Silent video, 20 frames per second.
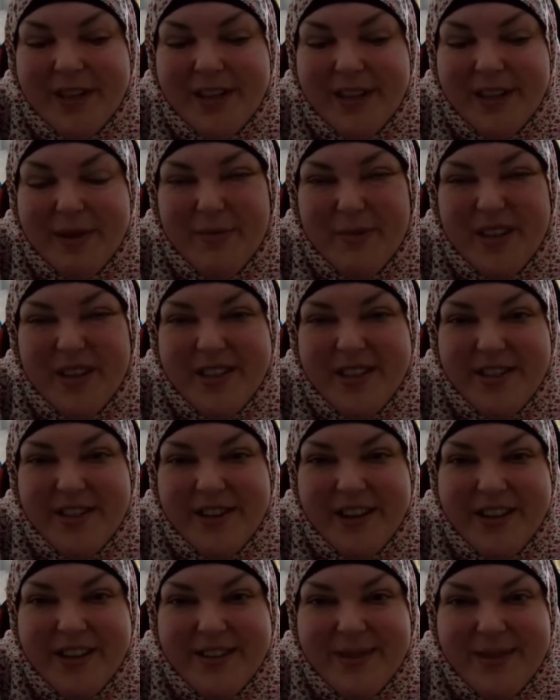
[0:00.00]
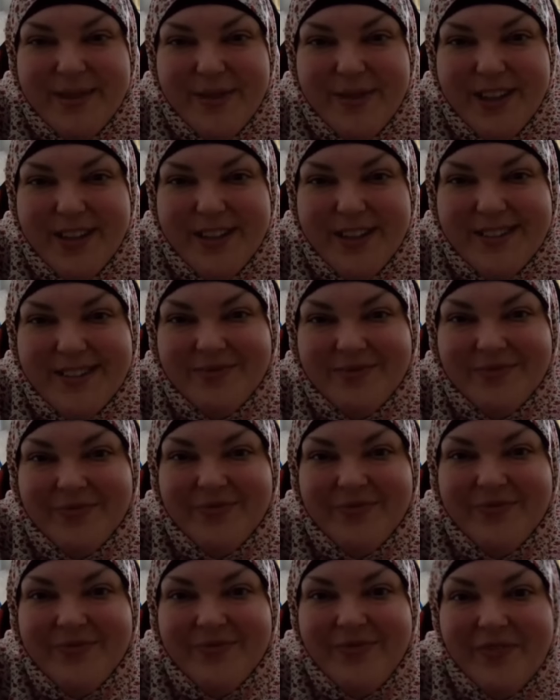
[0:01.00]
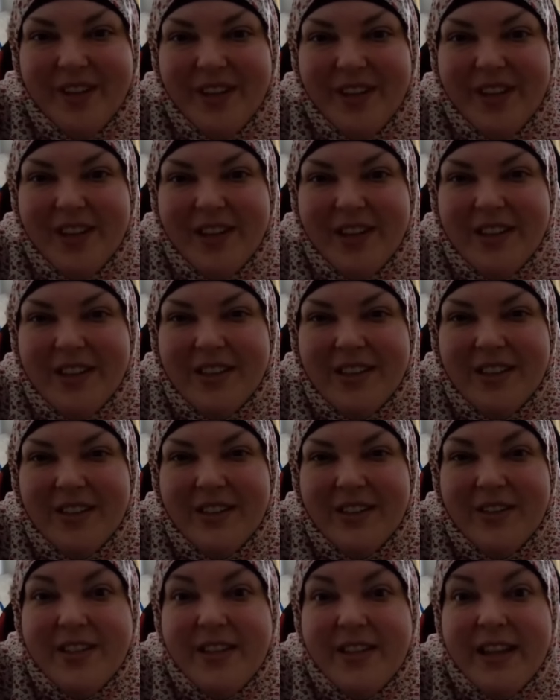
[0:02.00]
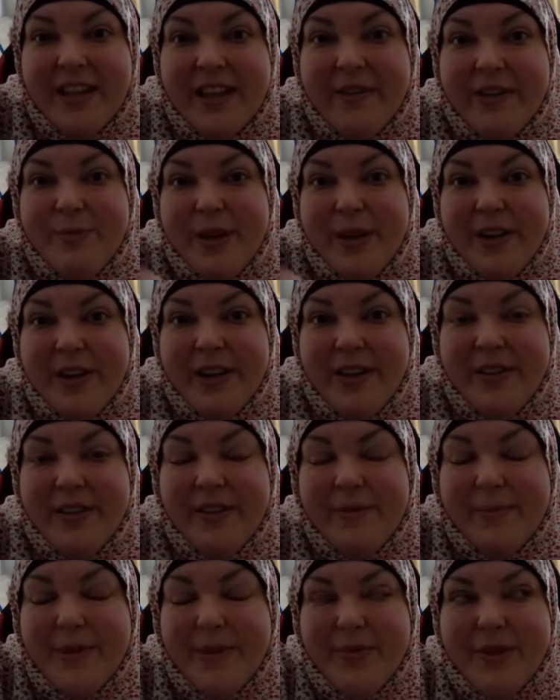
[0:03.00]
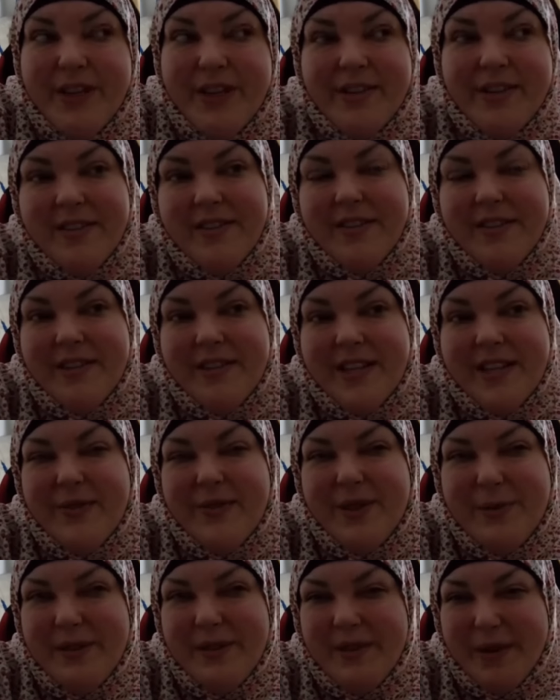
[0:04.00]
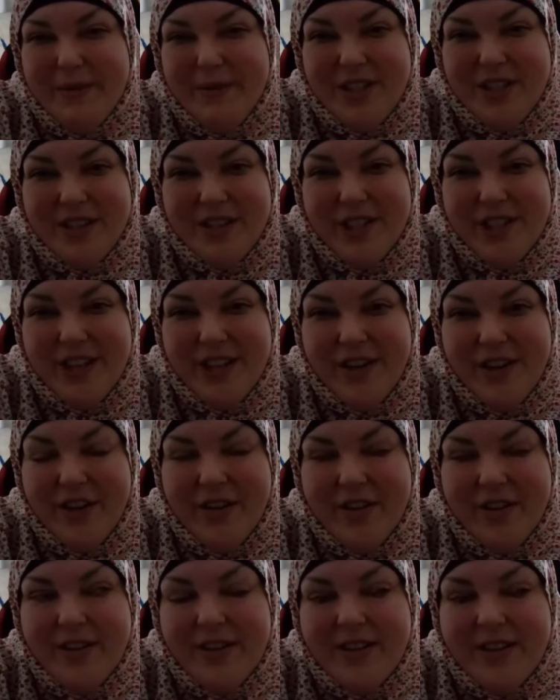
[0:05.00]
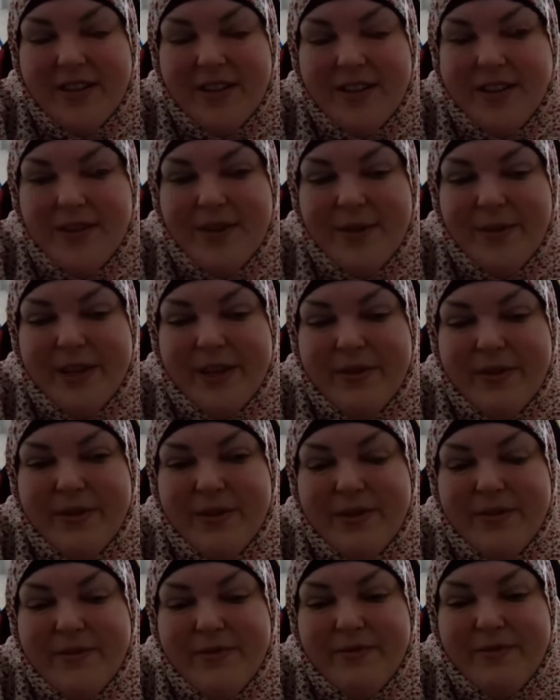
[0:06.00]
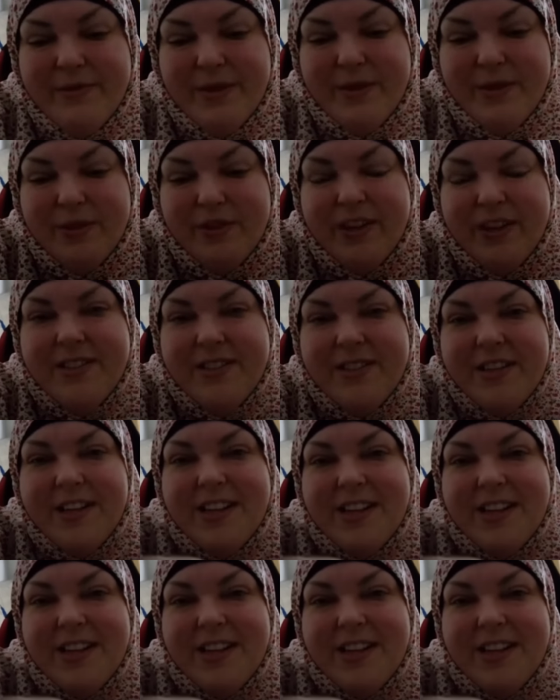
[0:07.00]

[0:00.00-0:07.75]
not beezing or anything, so it's fine. There's a language barrier between. They don't speak very much English at all, so we use Google Translate.